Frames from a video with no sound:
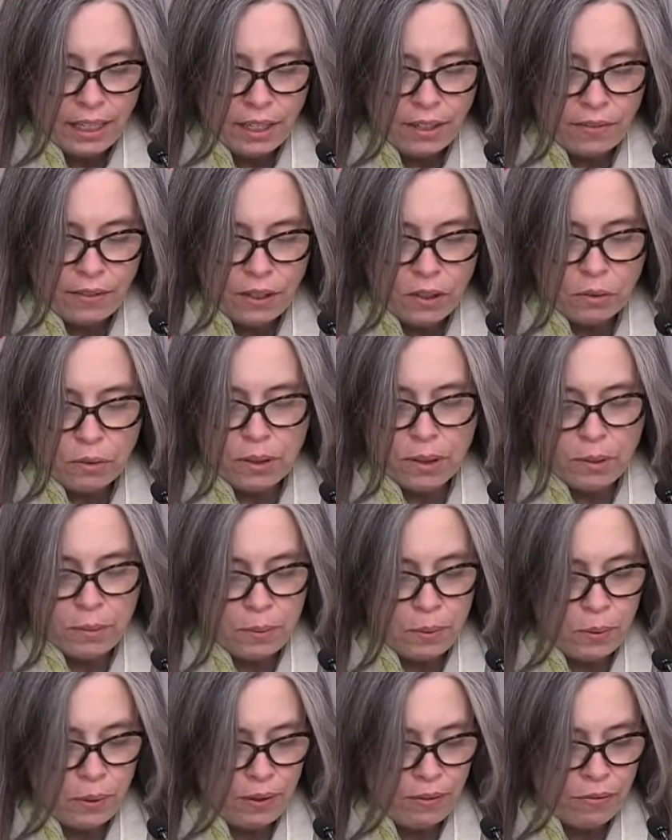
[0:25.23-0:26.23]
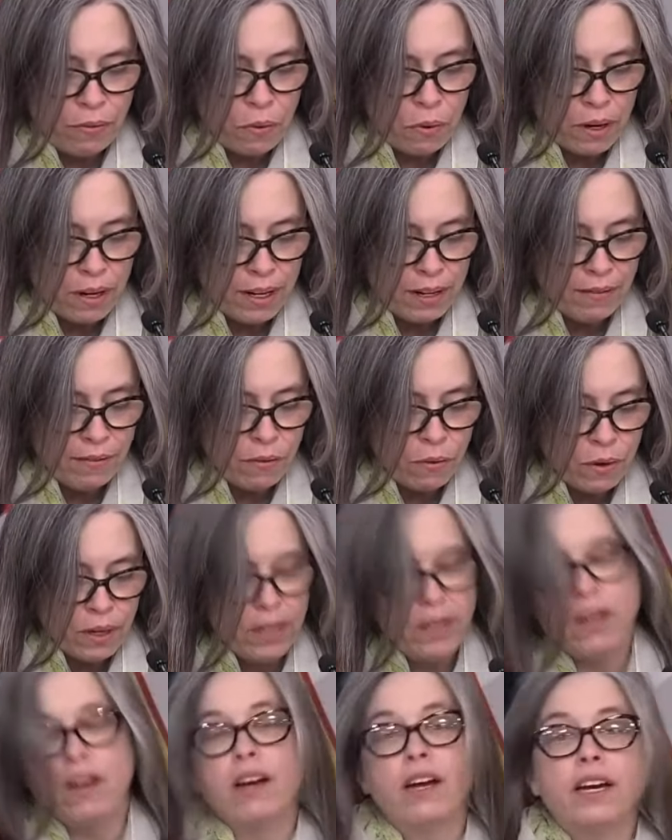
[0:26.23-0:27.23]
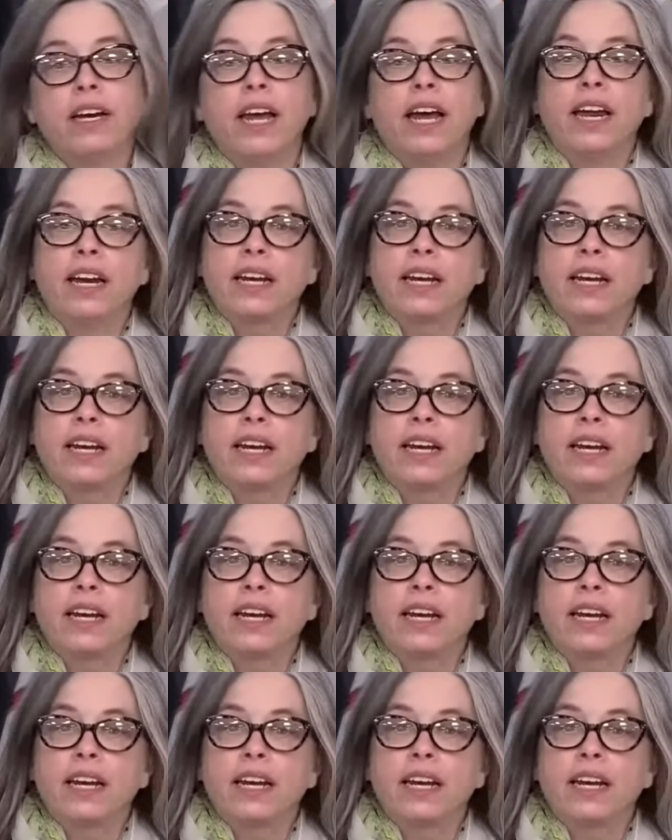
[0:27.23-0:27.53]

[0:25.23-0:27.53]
the individual is between 40 and 49